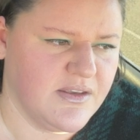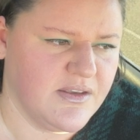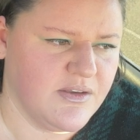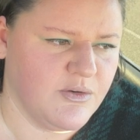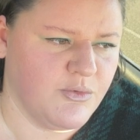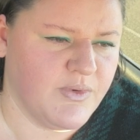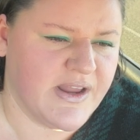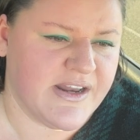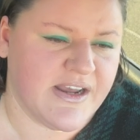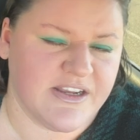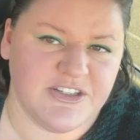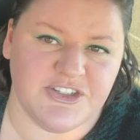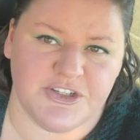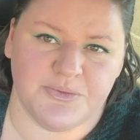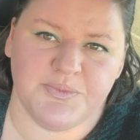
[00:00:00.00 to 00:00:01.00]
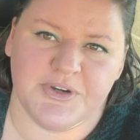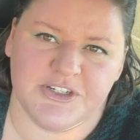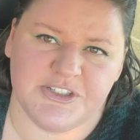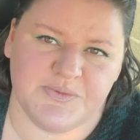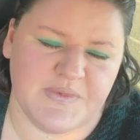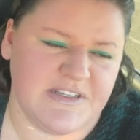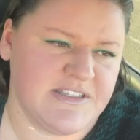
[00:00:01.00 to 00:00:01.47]
When I do
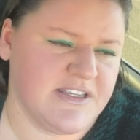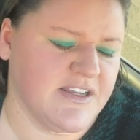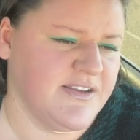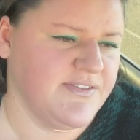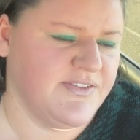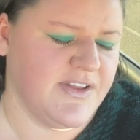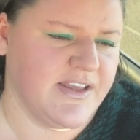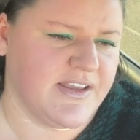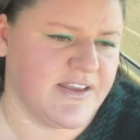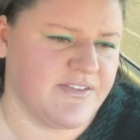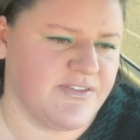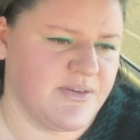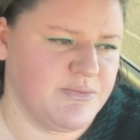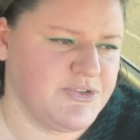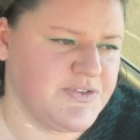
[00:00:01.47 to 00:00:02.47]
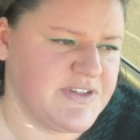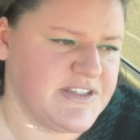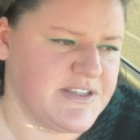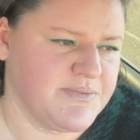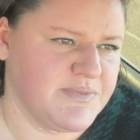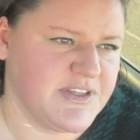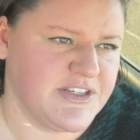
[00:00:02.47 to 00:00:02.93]
push myself, like if I'm doing
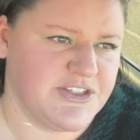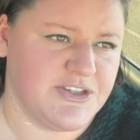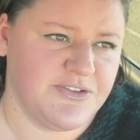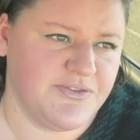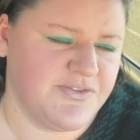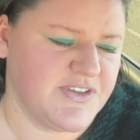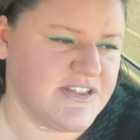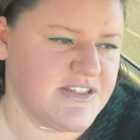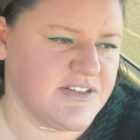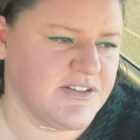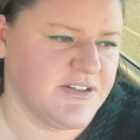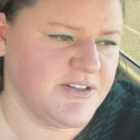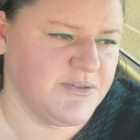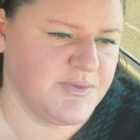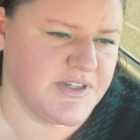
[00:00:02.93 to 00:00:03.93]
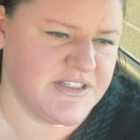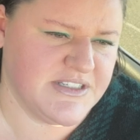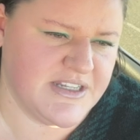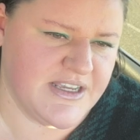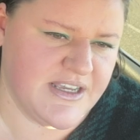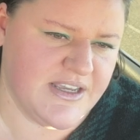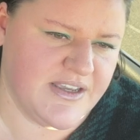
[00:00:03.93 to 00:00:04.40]
something too physical one
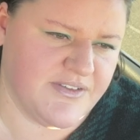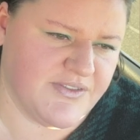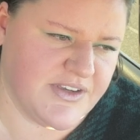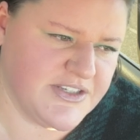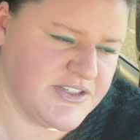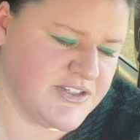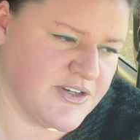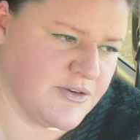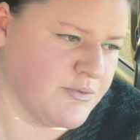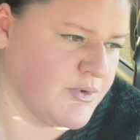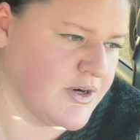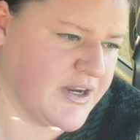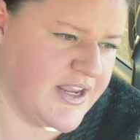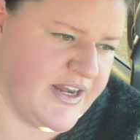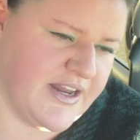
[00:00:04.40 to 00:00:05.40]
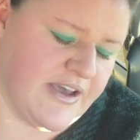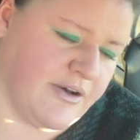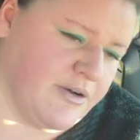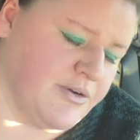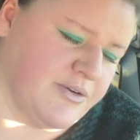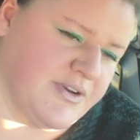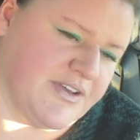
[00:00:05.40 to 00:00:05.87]
day, if I start working
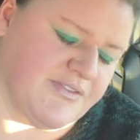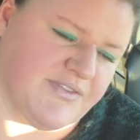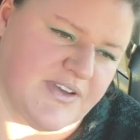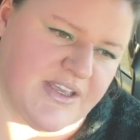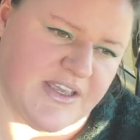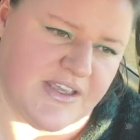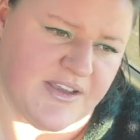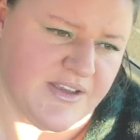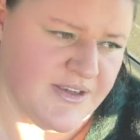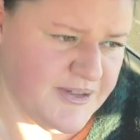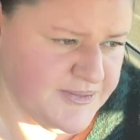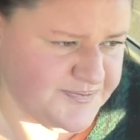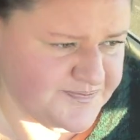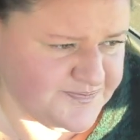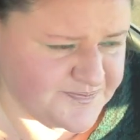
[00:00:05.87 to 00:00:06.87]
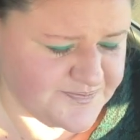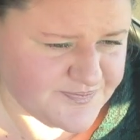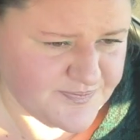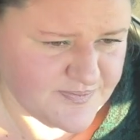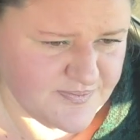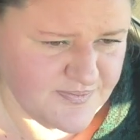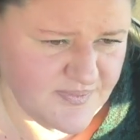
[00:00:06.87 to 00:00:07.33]
out, if I,
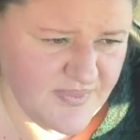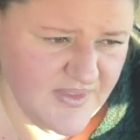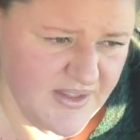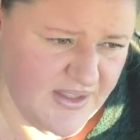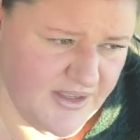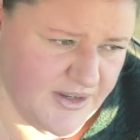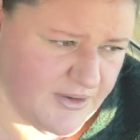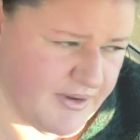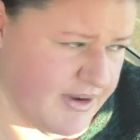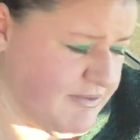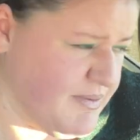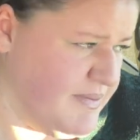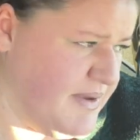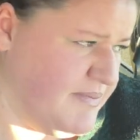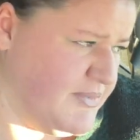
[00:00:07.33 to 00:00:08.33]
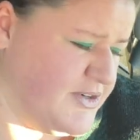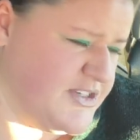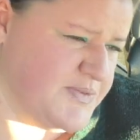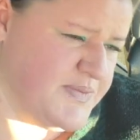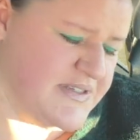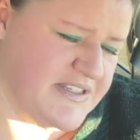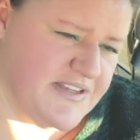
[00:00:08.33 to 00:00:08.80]
you know, I remember
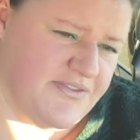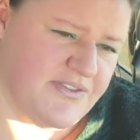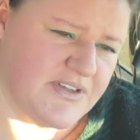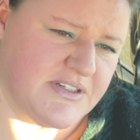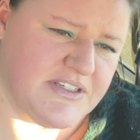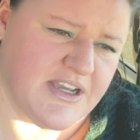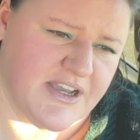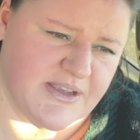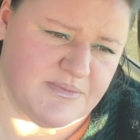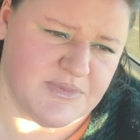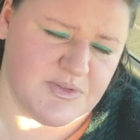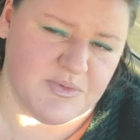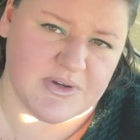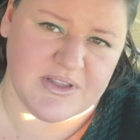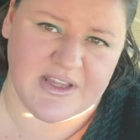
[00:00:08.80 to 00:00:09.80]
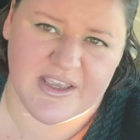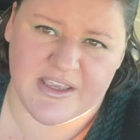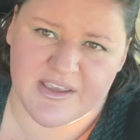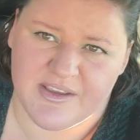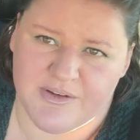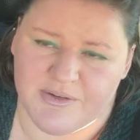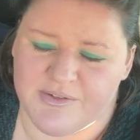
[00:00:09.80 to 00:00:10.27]
specific times where, like,
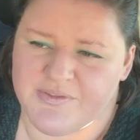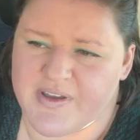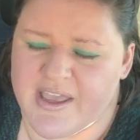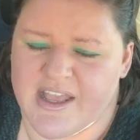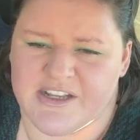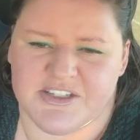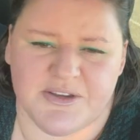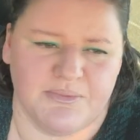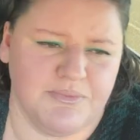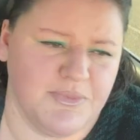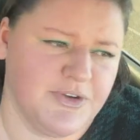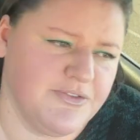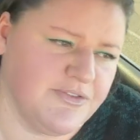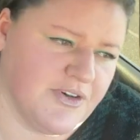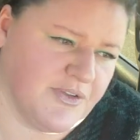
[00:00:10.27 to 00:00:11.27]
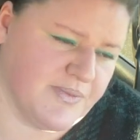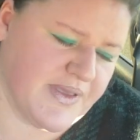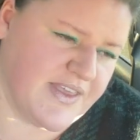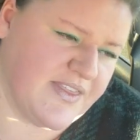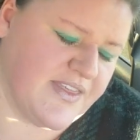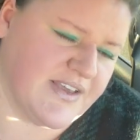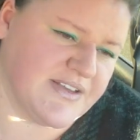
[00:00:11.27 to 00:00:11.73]
you know, if I had to move all my
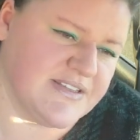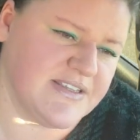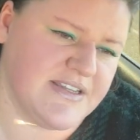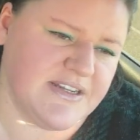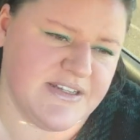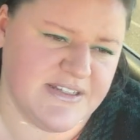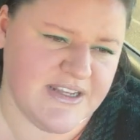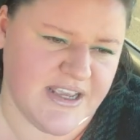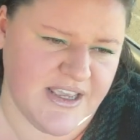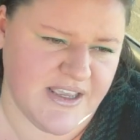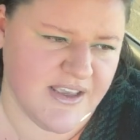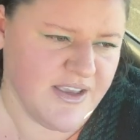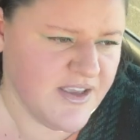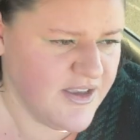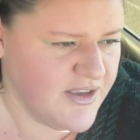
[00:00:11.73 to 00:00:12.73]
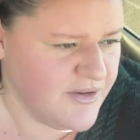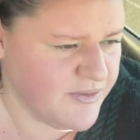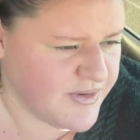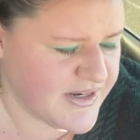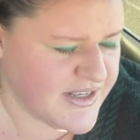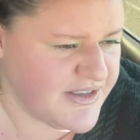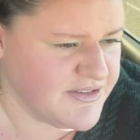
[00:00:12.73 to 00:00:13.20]
things in a day
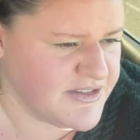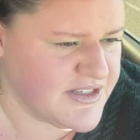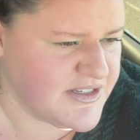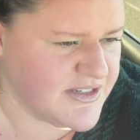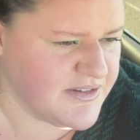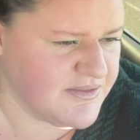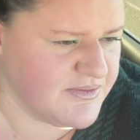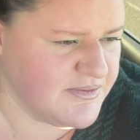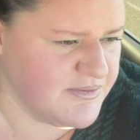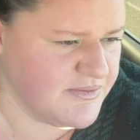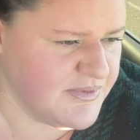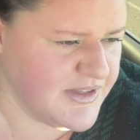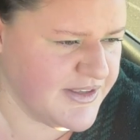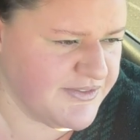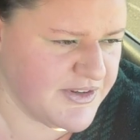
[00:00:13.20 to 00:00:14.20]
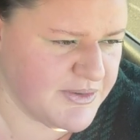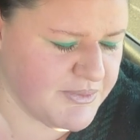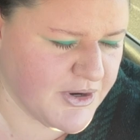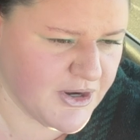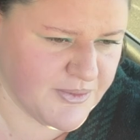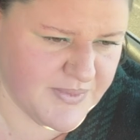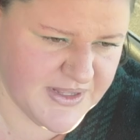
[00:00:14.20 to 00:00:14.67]
when I used to live in
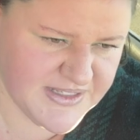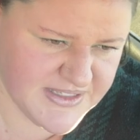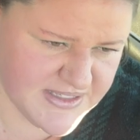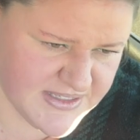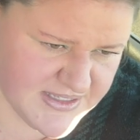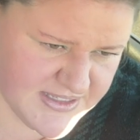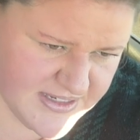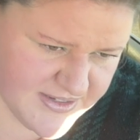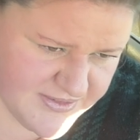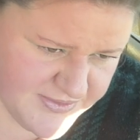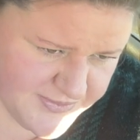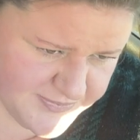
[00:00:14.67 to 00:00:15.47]
apartments and stuff,